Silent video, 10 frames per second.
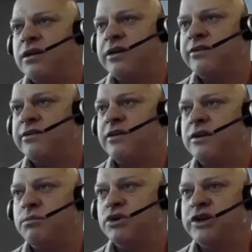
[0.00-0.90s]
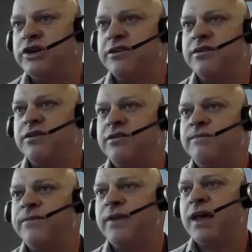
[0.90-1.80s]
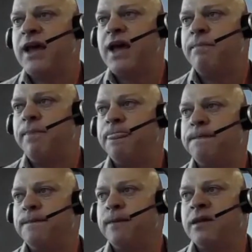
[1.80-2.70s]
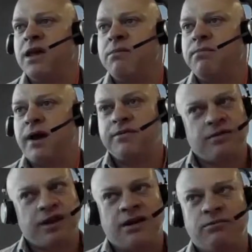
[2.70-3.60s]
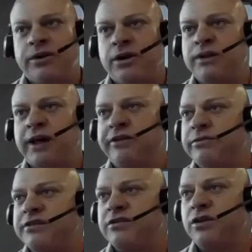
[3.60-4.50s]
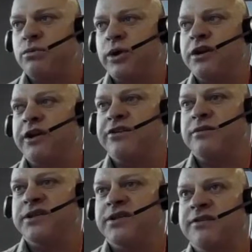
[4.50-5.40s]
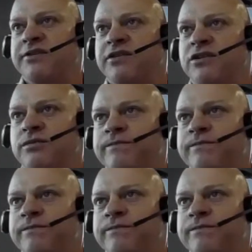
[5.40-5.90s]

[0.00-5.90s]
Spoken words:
is certainly projected, but we're in a place where there's a lot of work needs to be done still.